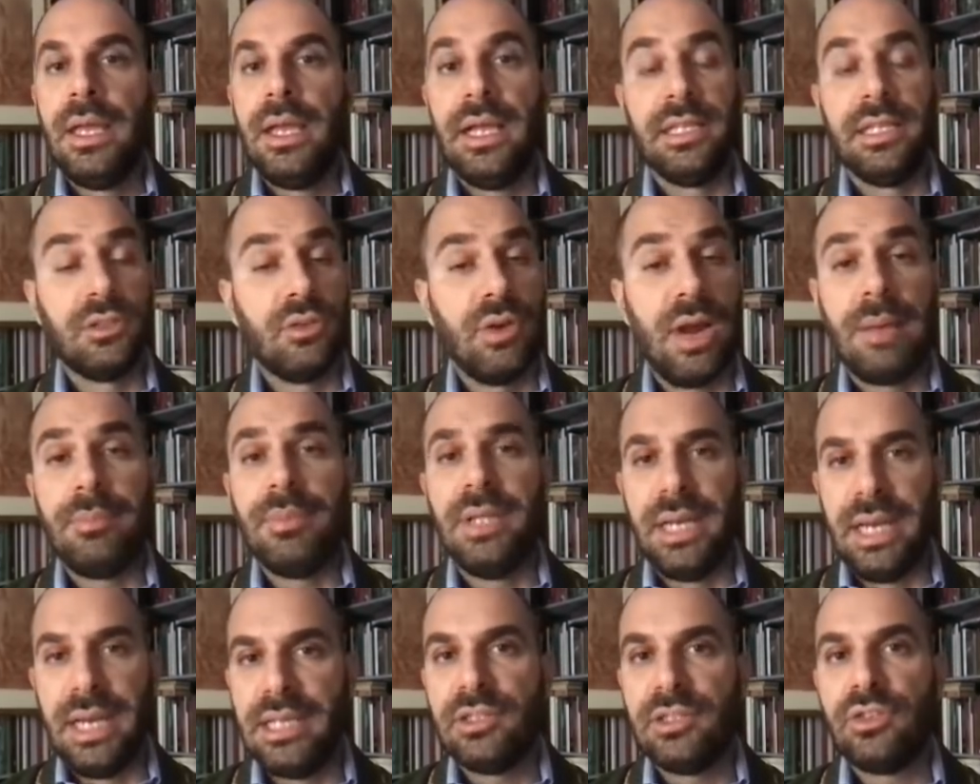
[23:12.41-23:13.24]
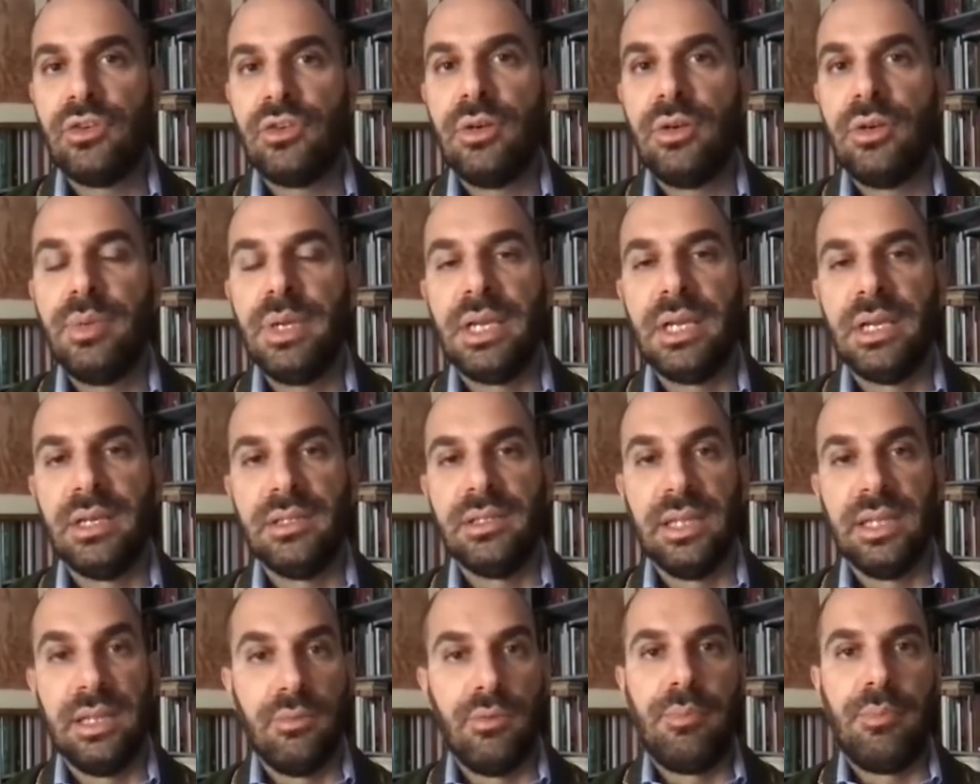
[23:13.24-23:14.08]
Inscribed in history
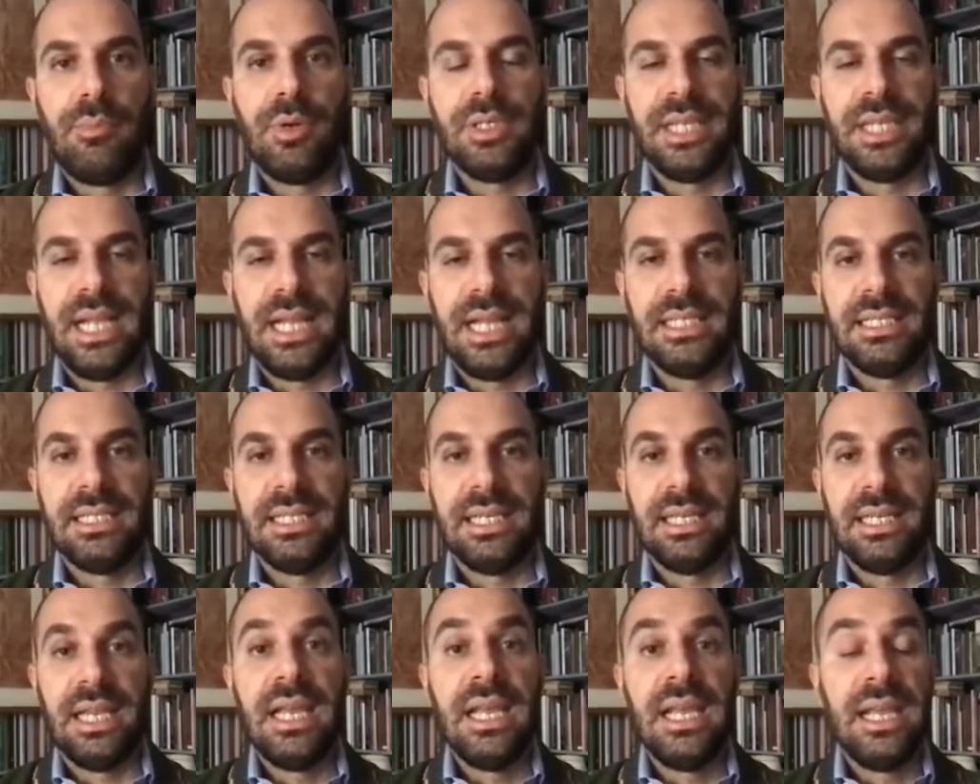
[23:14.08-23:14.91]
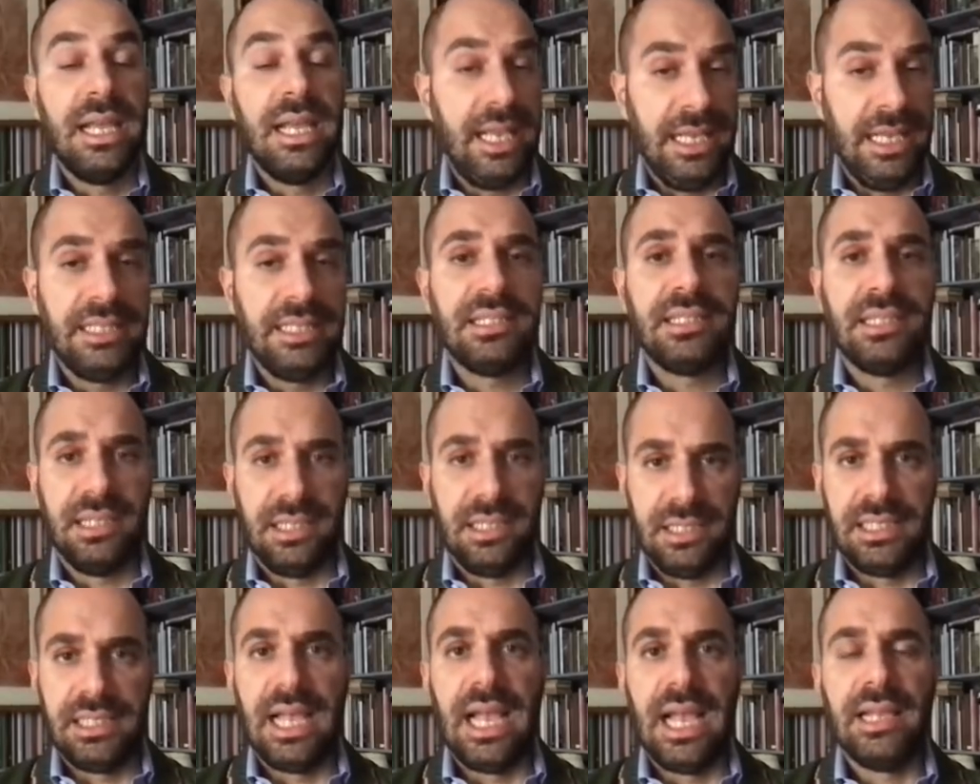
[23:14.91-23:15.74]
because it represented his
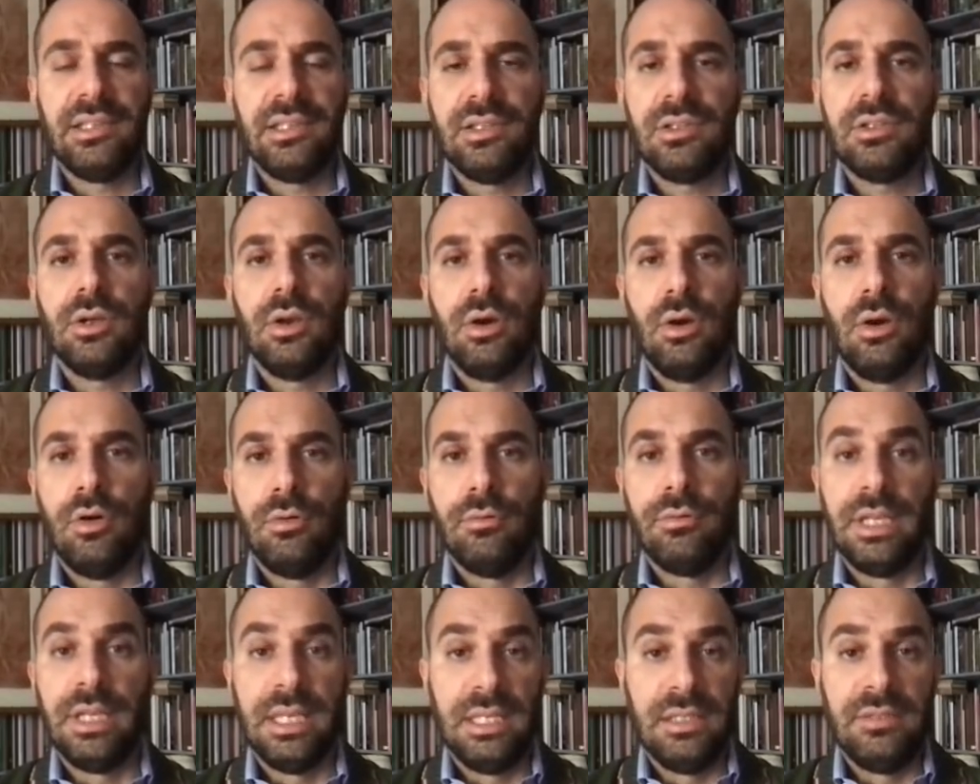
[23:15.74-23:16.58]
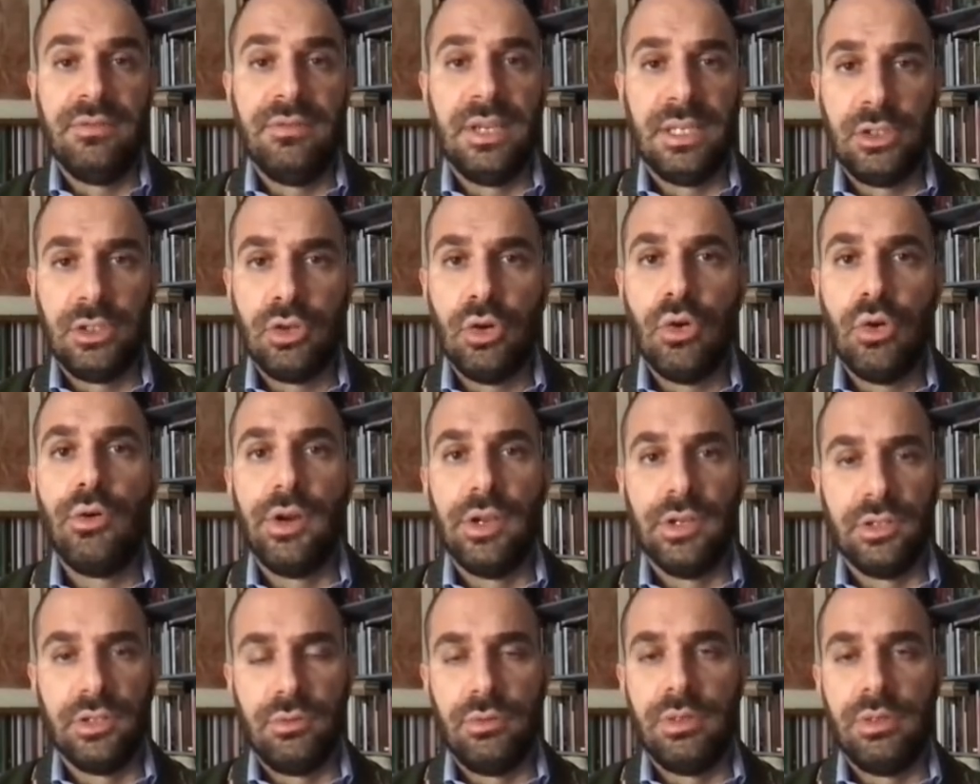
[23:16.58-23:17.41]
success, of his
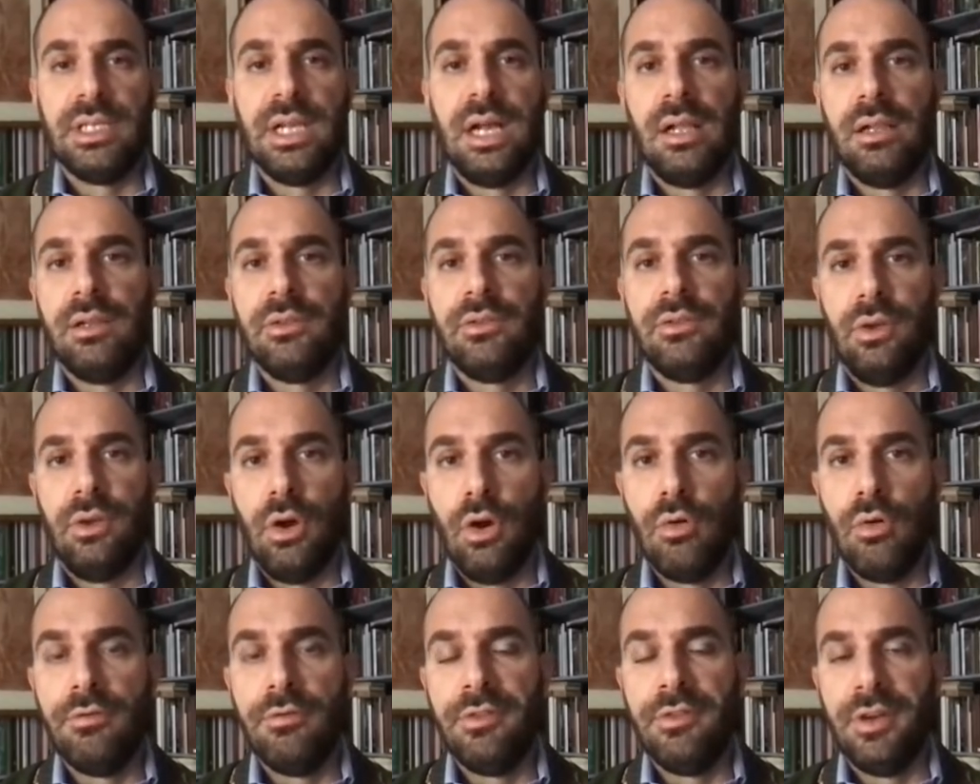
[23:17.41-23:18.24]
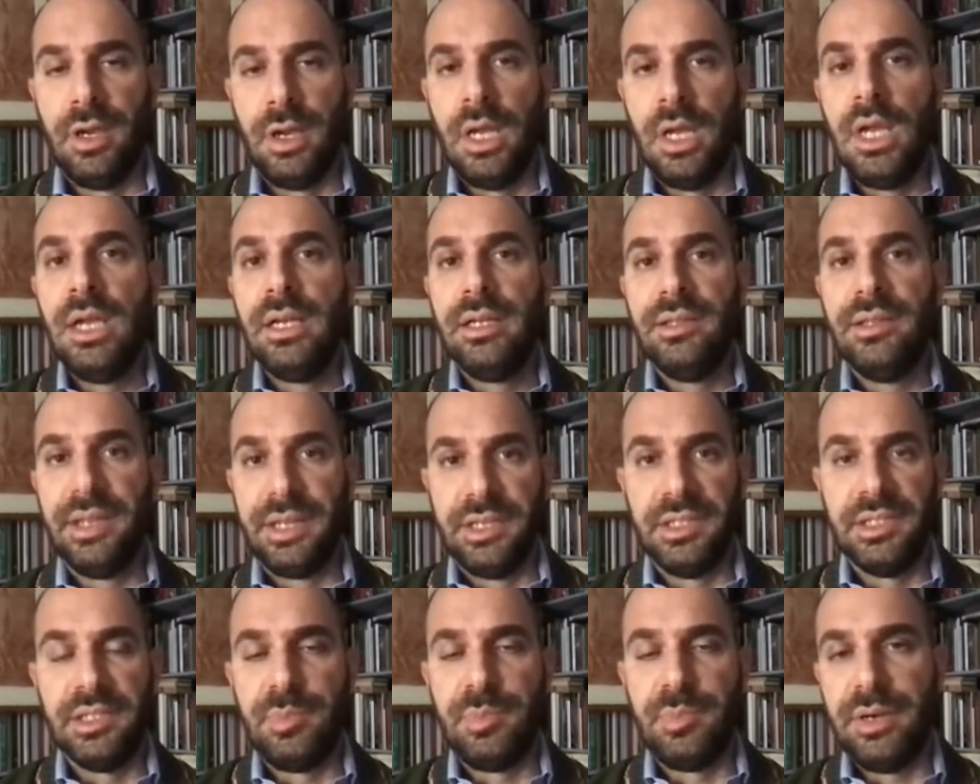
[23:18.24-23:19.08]
victorious results over the
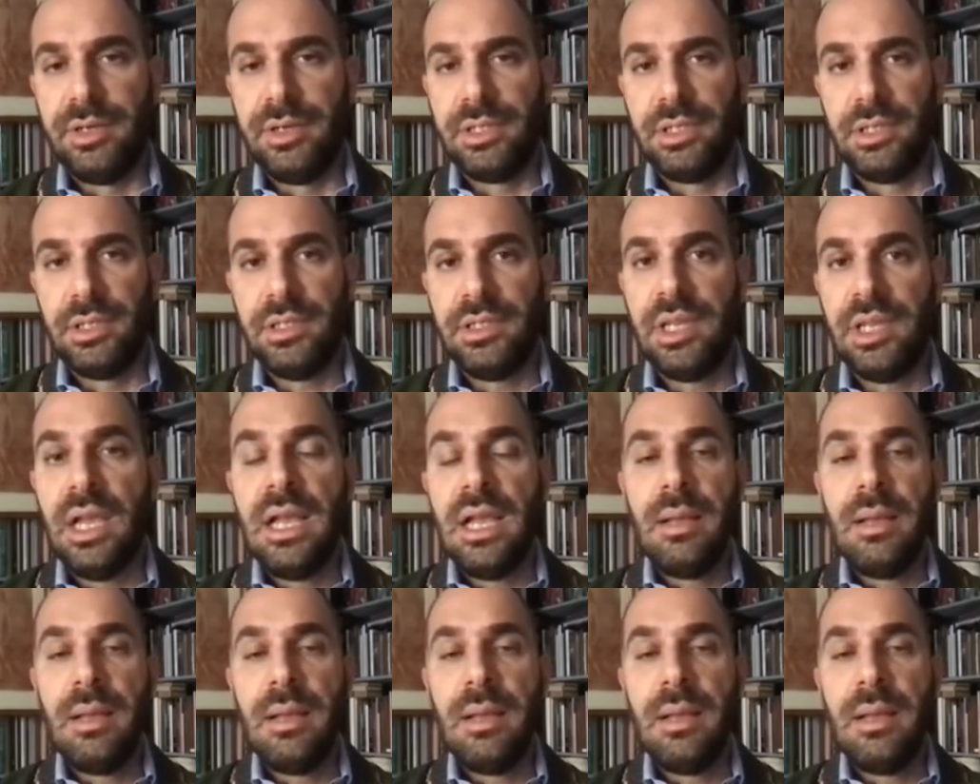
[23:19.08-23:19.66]
conspirators,